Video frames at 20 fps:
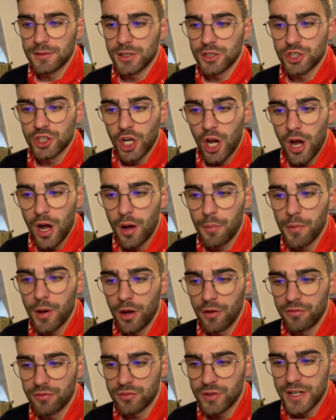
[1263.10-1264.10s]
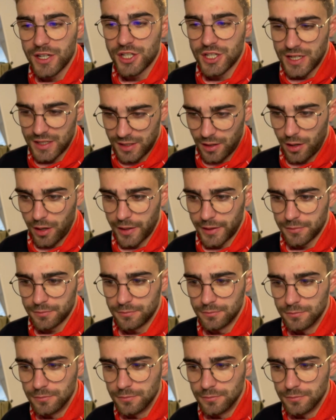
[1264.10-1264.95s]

a charm of rich design